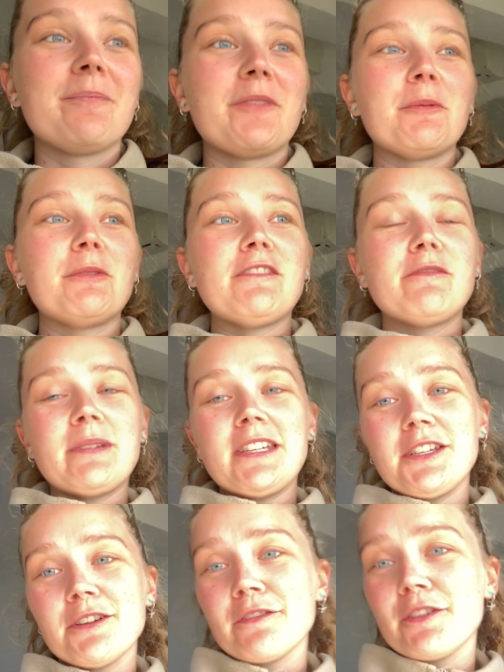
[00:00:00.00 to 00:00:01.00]
We've been
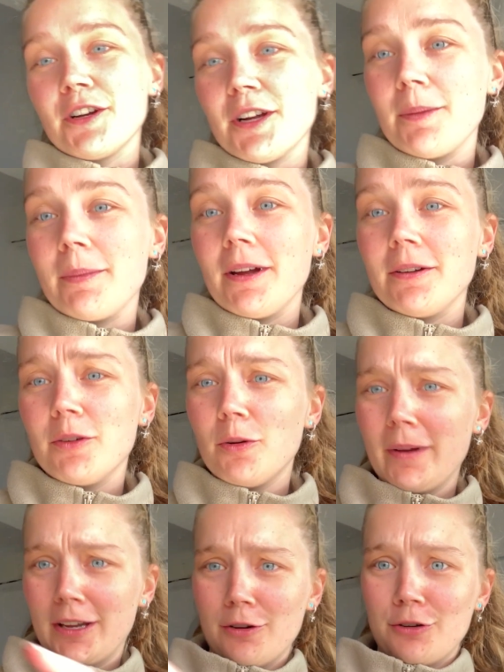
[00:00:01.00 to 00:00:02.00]
here for about, oh
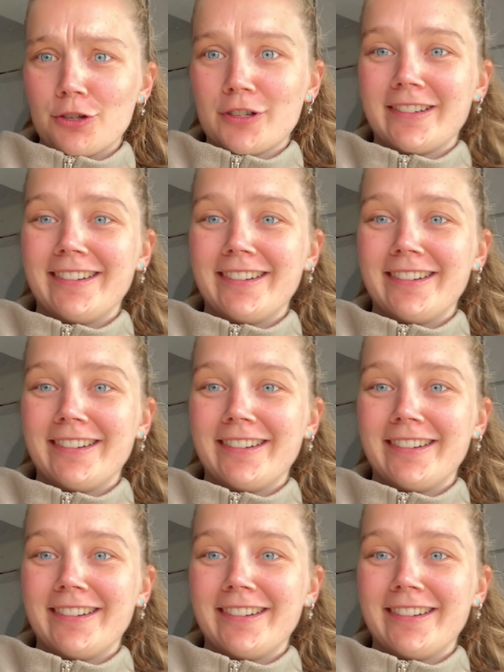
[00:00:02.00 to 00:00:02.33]
my gosh,